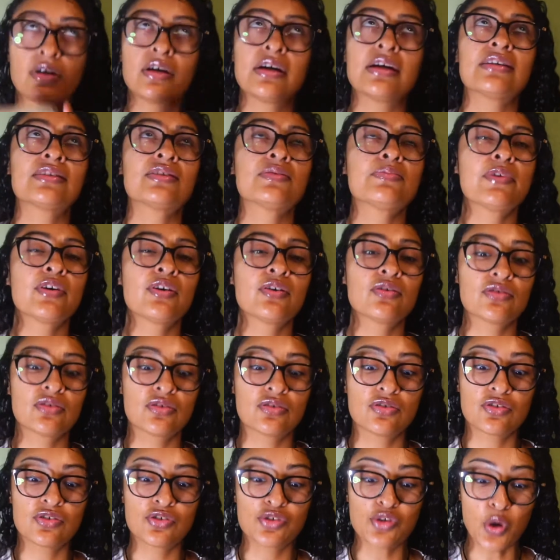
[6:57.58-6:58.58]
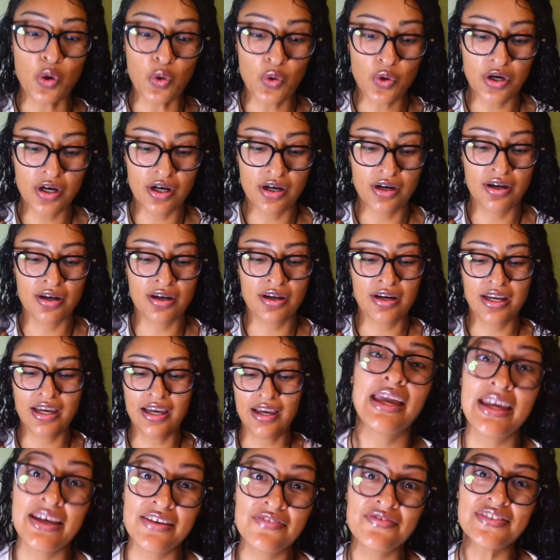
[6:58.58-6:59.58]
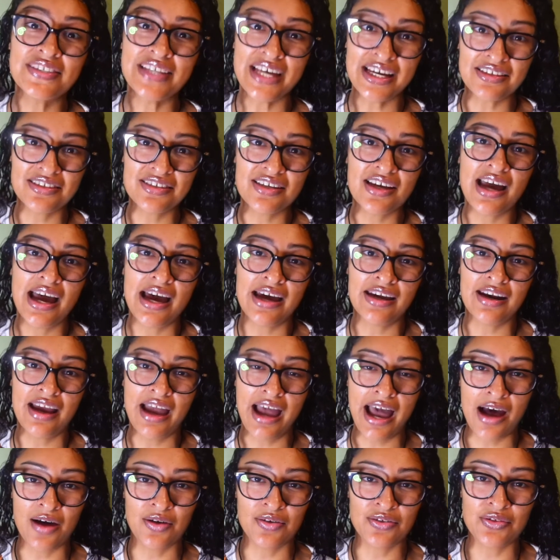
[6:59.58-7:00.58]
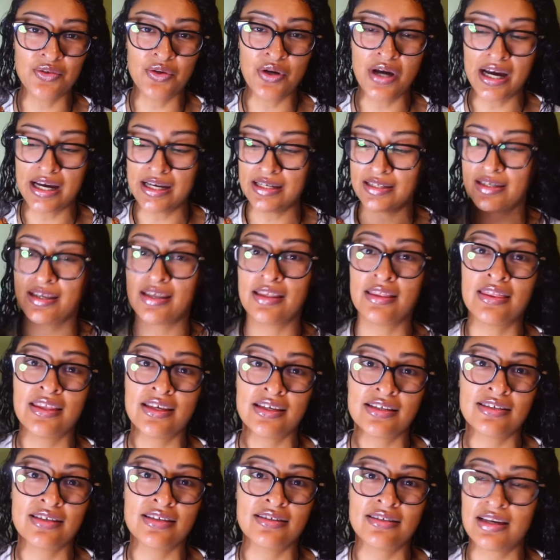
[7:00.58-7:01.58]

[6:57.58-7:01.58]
it smells so good. If Santa had a house, you guys, this is